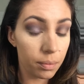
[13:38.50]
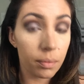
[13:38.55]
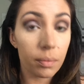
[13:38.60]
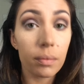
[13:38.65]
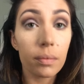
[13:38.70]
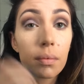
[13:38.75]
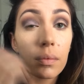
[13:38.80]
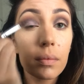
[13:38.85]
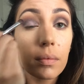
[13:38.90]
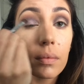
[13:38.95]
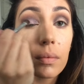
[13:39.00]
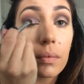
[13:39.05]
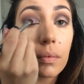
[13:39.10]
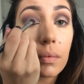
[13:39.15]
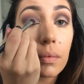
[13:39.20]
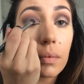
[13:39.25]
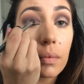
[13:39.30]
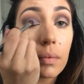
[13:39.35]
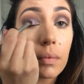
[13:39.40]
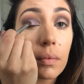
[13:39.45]

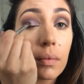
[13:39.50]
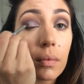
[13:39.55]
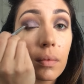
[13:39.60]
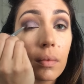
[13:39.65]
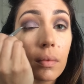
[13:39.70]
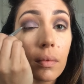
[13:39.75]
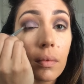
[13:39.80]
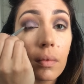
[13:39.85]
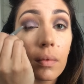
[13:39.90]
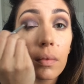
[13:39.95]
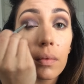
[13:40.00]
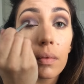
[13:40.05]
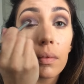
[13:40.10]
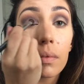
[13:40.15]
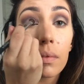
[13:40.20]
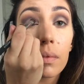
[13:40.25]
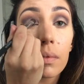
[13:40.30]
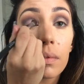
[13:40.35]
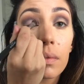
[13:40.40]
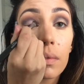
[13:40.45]

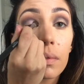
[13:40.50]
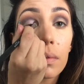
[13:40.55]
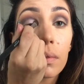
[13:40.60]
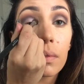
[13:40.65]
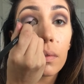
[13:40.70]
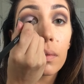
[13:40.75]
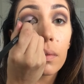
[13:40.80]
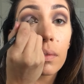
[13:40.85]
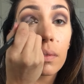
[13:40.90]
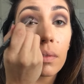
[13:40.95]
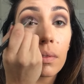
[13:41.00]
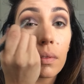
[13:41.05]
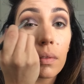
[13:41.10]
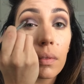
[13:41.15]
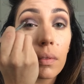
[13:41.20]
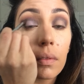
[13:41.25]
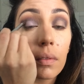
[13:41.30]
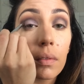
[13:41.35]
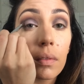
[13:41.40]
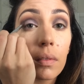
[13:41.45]

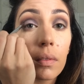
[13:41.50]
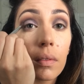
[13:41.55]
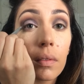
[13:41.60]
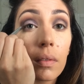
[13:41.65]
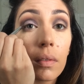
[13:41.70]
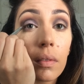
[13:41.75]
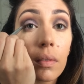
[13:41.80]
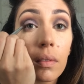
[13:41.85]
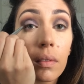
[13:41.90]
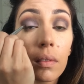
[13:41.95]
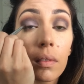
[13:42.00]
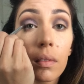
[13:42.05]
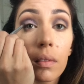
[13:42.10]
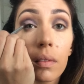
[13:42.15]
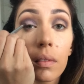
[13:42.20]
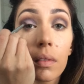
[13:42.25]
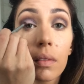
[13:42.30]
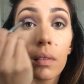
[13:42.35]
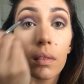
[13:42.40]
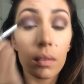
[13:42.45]

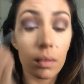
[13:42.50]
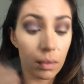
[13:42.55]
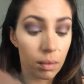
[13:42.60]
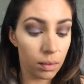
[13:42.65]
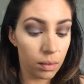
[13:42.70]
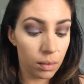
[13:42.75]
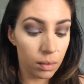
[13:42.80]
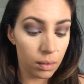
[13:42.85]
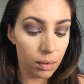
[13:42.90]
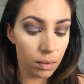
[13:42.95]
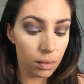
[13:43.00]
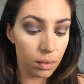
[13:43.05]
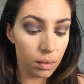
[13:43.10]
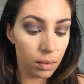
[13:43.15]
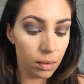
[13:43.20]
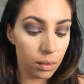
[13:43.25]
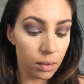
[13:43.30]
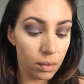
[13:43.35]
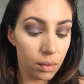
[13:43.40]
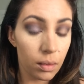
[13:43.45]

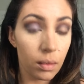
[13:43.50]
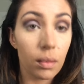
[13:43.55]
(no one is talking)